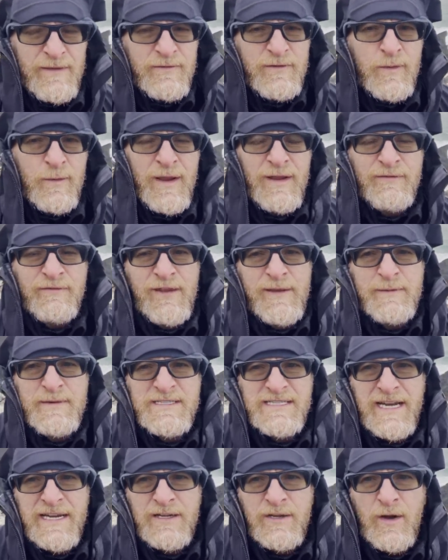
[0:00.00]
quite a
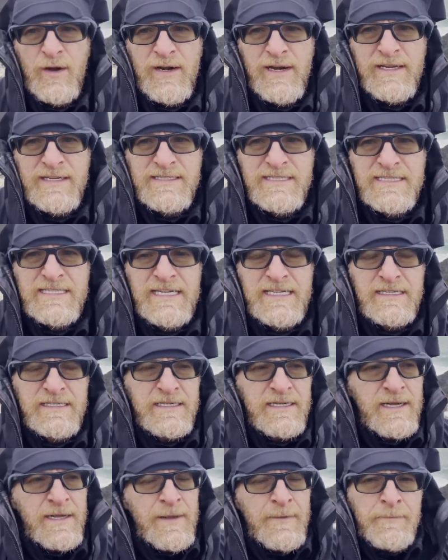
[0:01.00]
famous iconic scene.
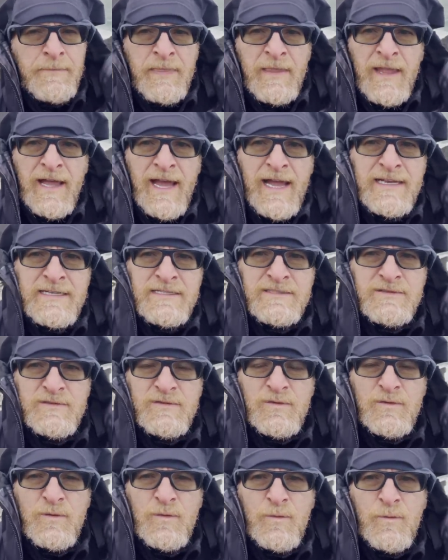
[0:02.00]
And
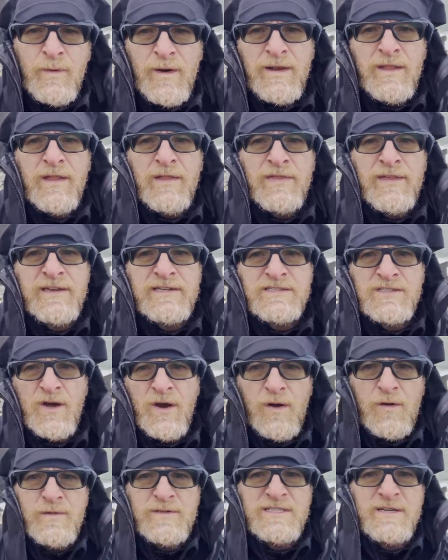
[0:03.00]
one of the things that
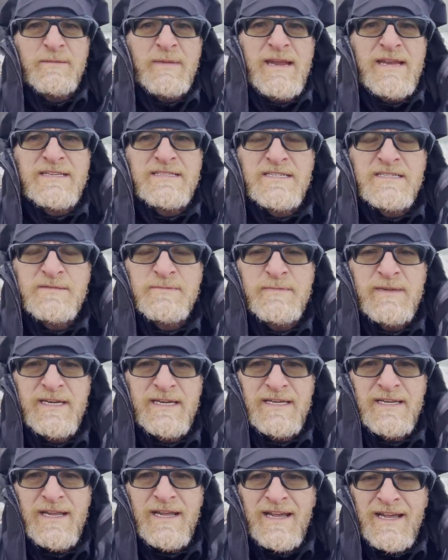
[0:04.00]
always amazes
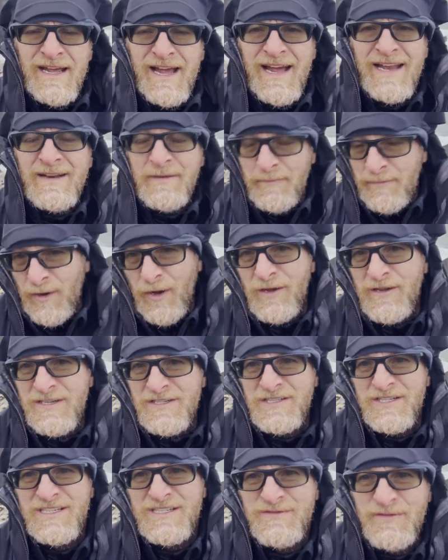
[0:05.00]
me, and
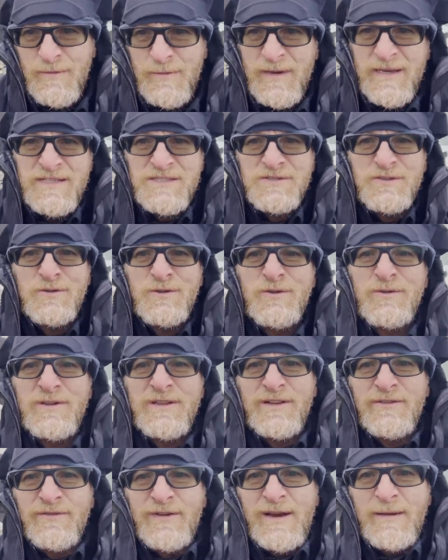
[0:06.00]
apologies for being so low
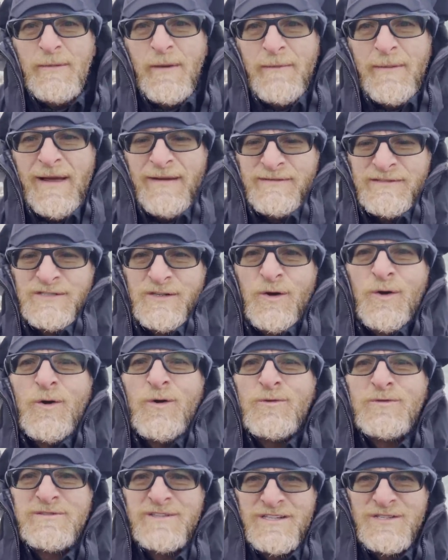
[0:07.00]
in the frame, I'm having to
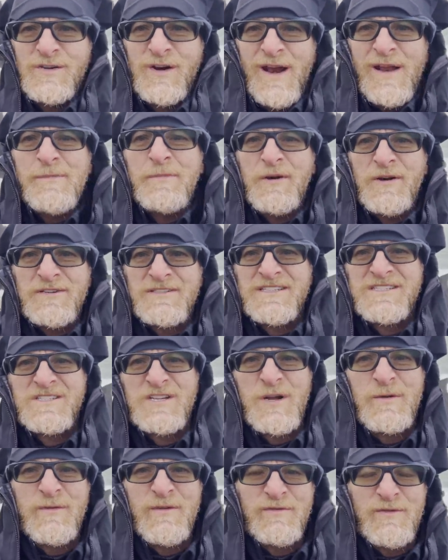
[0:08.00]
hold the tripod to
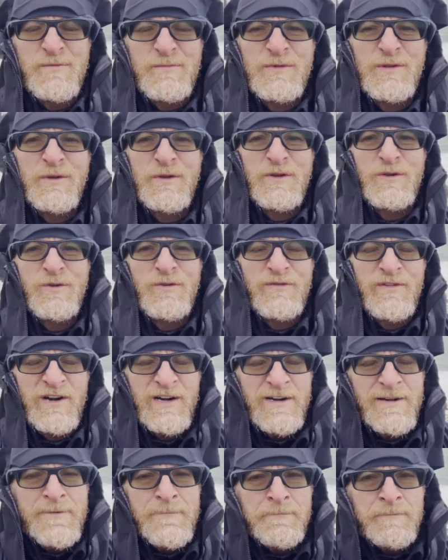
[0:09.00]
stop it from blowing over.